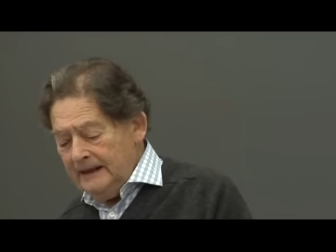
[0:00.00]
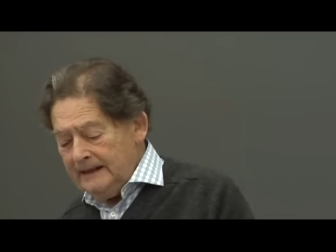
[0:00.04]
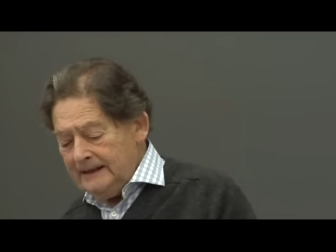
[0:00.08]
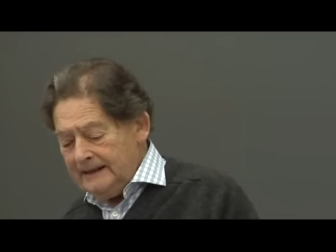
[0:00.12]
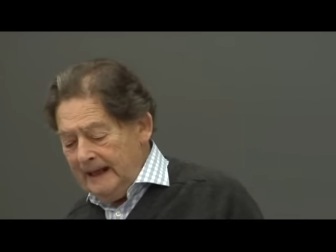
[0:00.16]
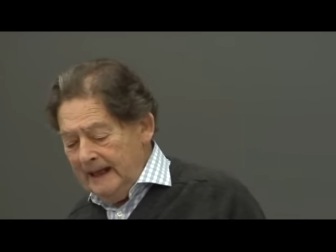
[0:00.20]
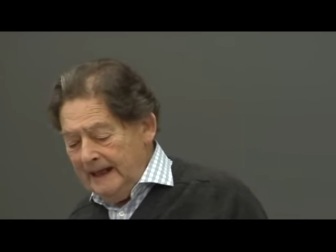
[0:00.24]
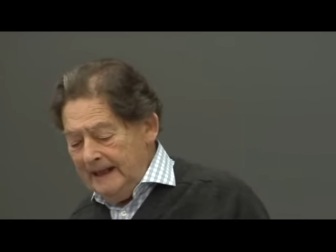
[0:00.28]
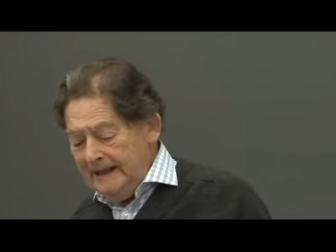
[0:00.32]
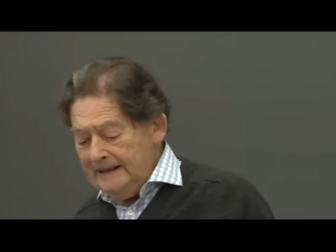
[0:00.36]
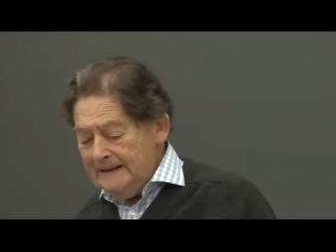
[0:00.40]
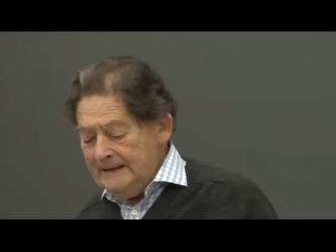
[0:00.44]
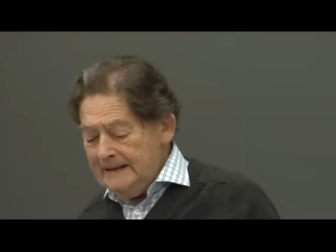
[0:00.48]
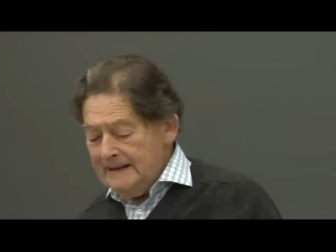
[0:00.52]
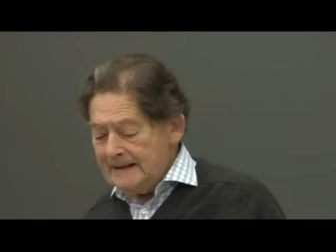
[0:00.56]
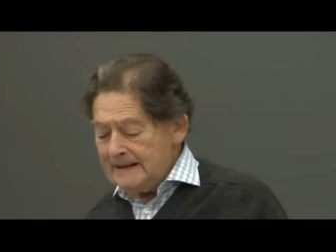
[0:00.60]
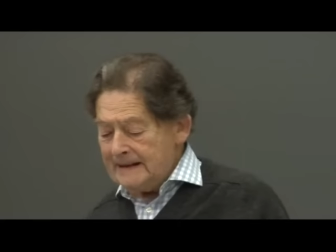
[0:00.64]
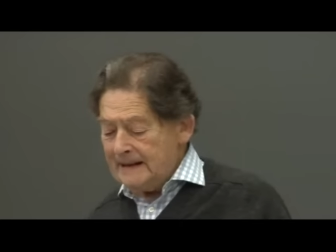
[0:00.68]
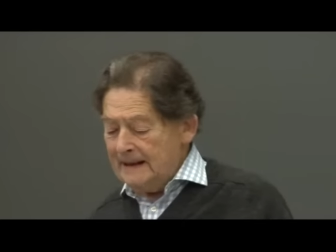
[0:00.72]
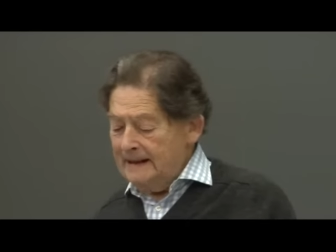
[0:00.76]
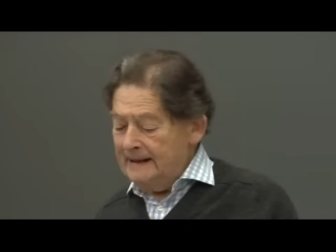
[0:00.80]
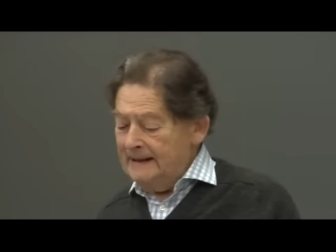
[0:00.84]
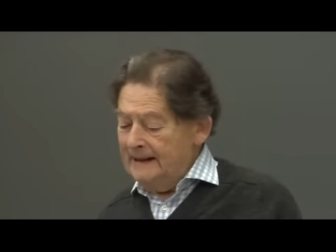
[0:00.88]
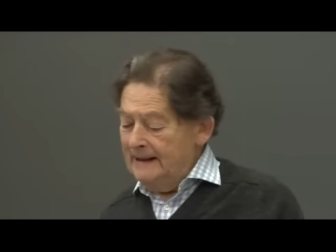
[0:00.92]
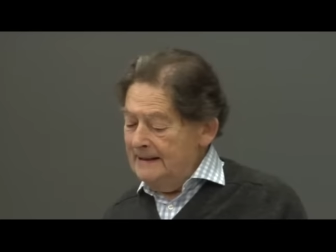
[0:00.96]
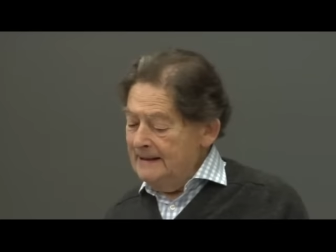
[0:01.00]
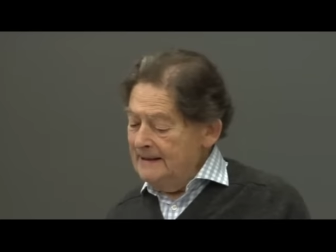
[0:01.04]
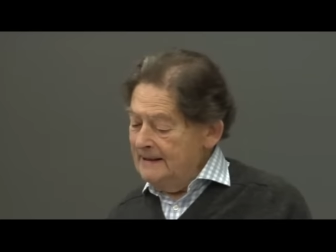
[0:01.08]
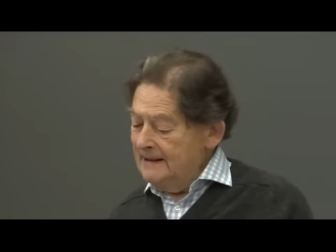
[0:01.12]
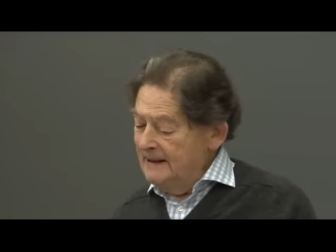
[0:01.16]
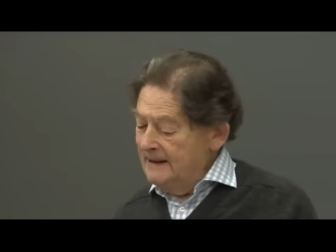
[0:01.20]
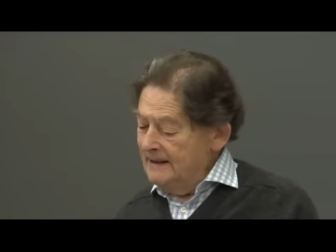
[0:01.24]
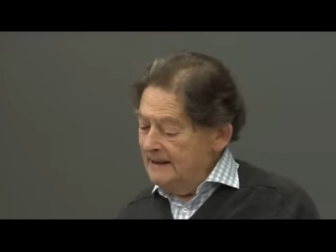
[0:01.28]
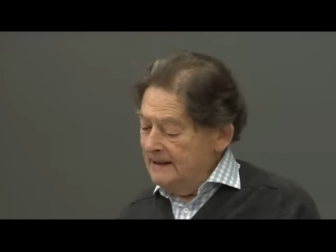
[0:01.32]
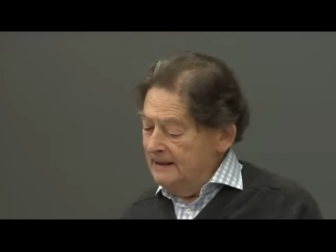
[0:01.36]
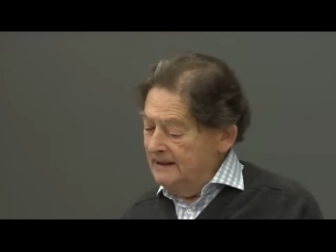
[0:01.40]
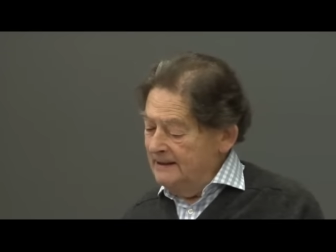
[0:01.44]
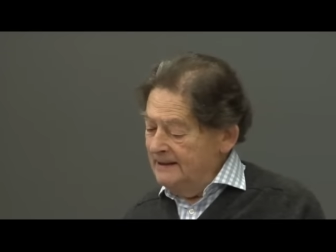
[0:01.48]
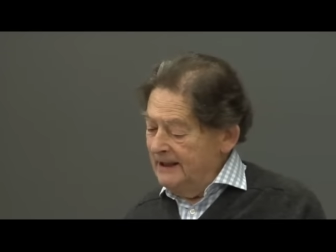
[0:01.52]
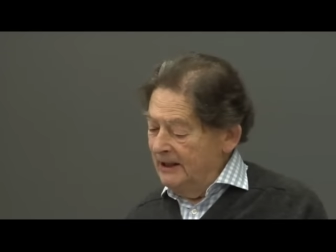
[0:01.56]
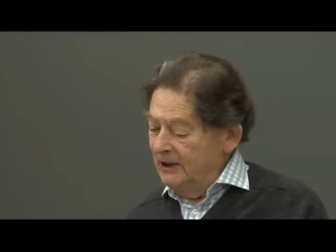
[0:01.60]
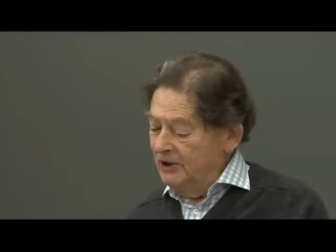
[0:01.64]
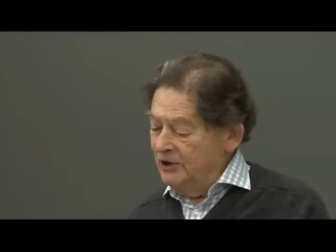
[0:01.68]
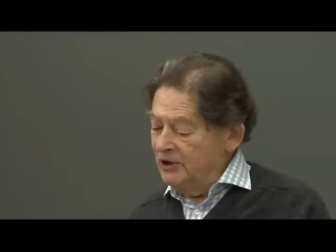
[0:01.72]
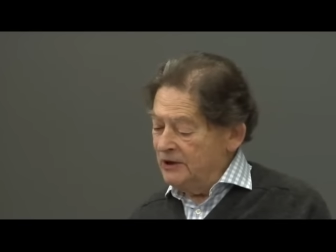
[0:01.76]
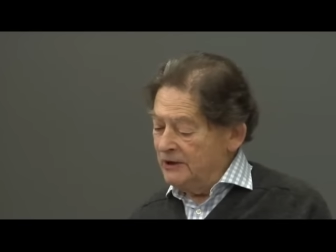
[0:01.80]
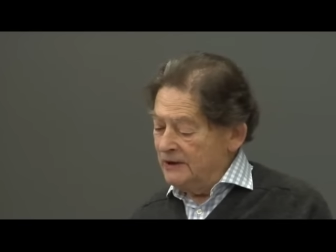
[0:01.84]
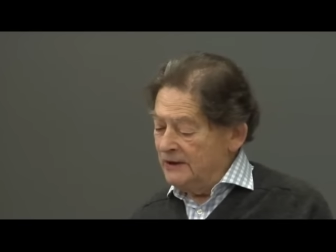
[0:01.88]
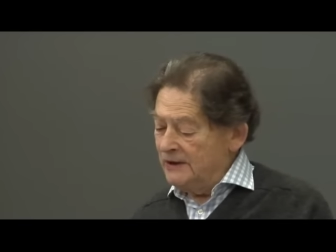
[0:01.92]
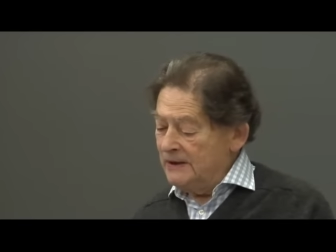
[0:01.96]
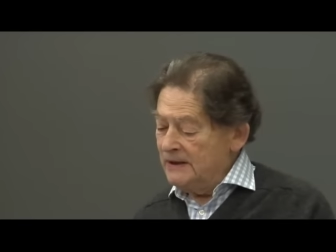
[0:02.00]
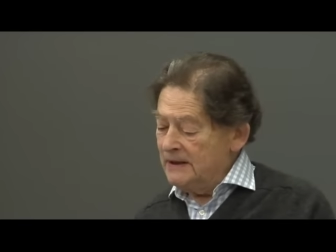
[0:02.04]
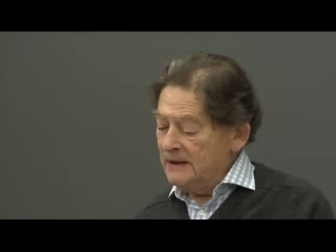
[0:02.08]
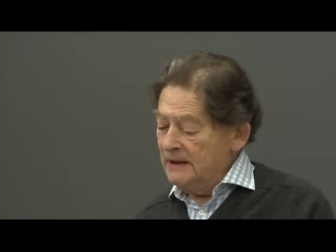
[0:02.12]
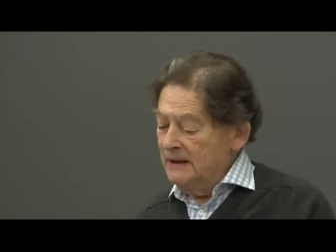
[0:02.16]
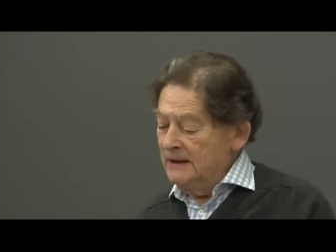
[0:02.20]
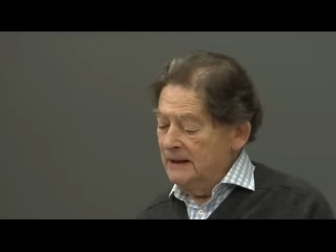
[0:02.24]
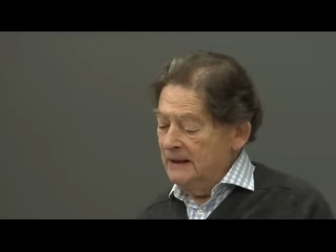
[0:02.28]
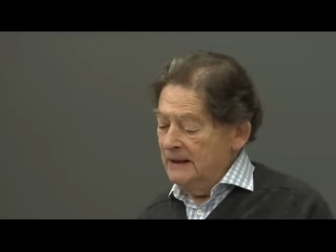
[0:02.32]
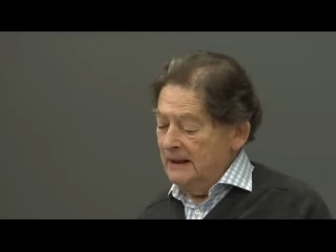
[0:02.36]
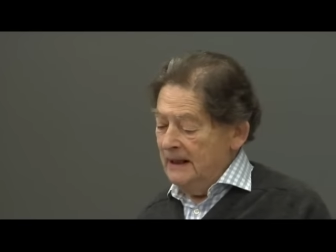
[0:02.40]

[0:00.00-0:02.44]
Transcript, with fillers: Keynes, against his intentions,